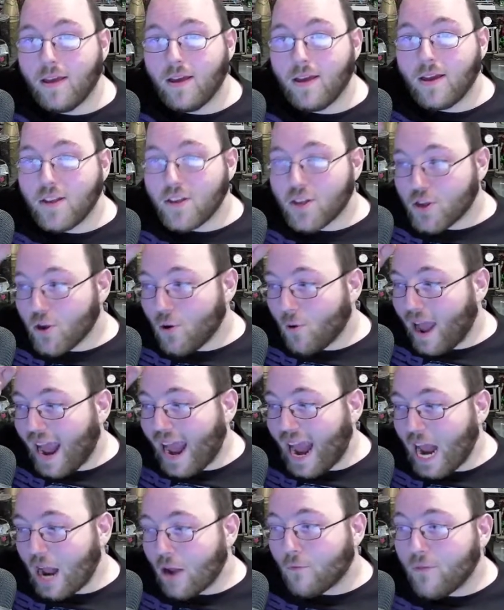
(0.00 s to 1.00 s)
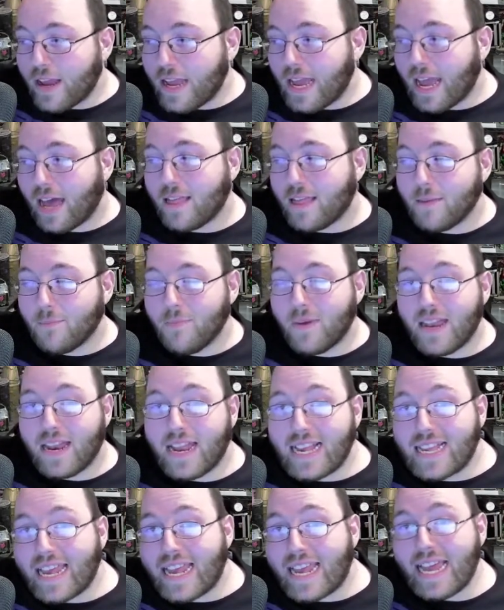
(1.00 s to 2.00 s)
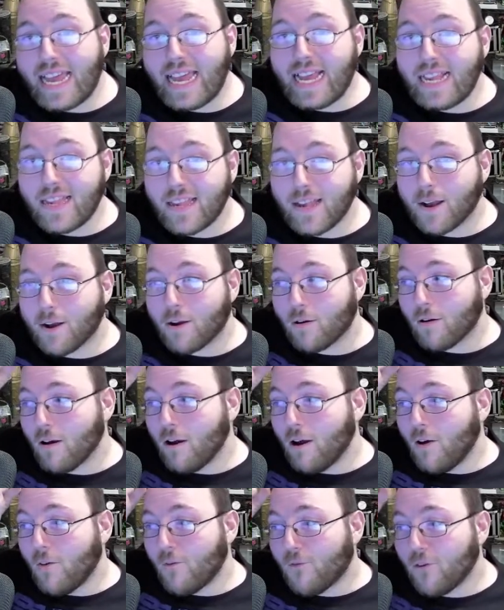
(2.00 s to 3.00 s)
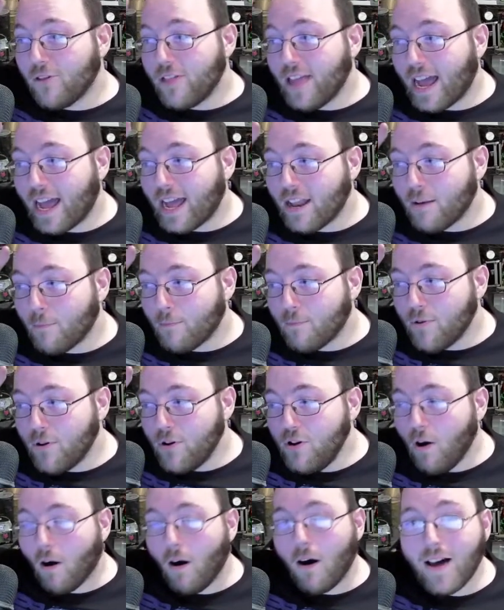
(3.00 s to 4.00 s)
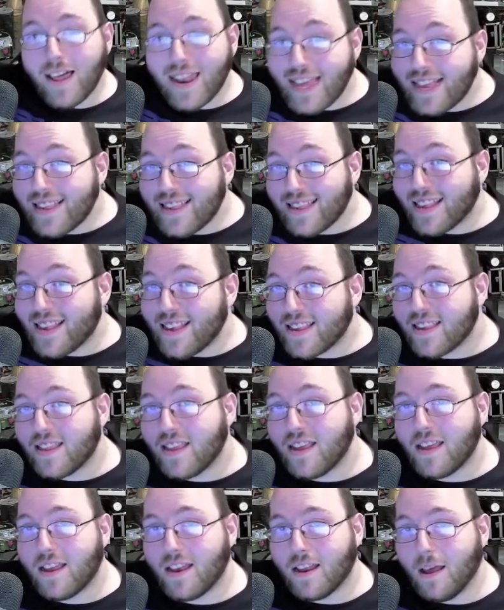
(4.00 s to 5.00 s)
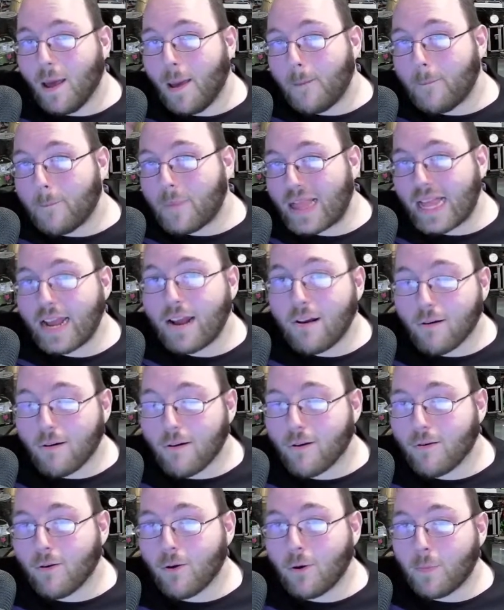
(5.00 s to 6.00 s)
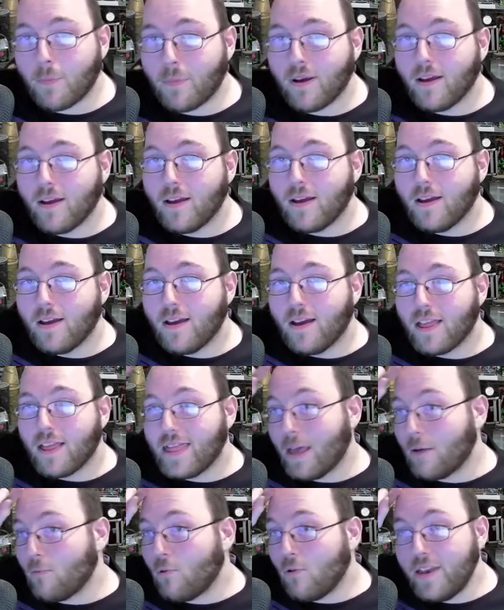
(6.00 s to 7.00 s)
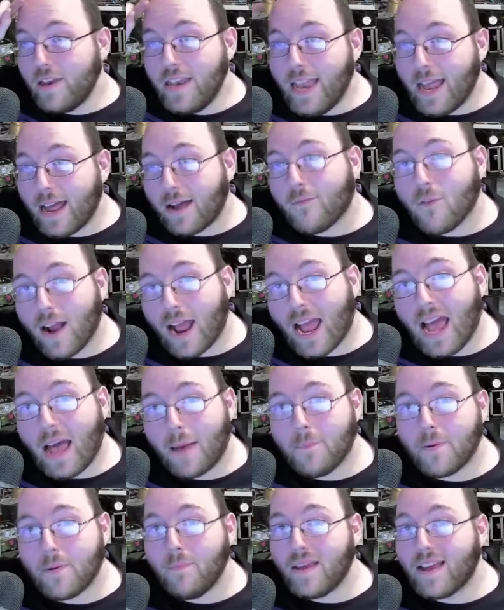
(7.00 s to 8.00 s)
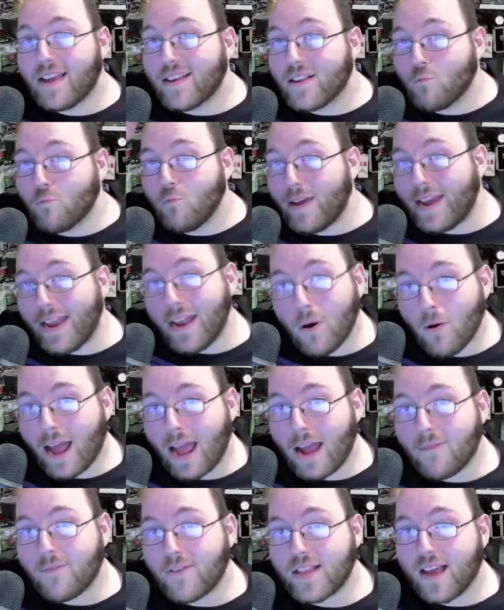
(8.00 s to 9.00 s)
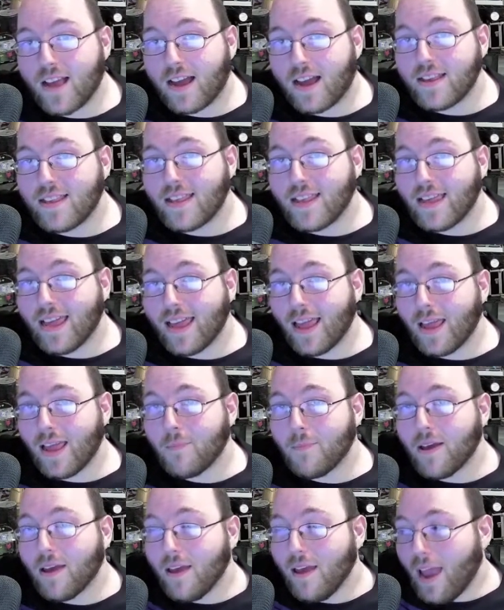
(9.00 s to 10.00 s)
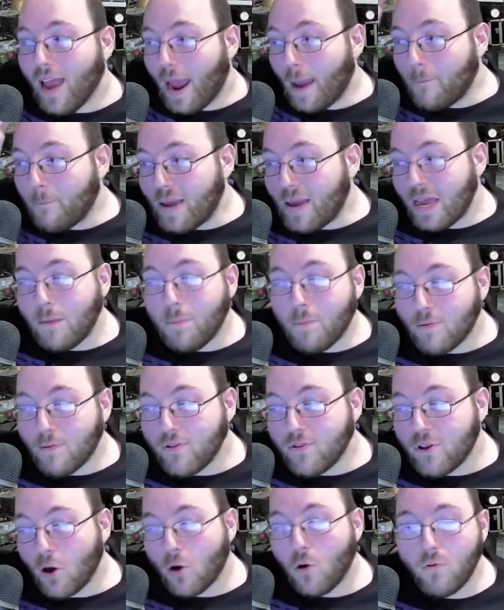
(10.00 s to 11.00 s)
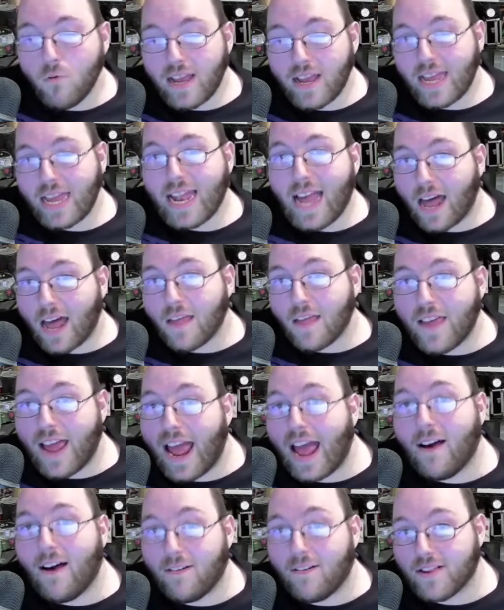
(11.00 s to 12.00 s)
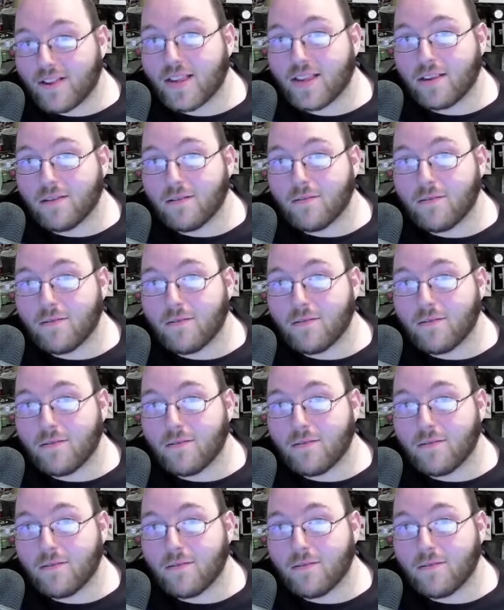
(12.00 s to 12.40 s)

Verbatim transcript: so every element is easier for that non-existent player group that will never happen because we don't advertise the game and people don't get out of the house.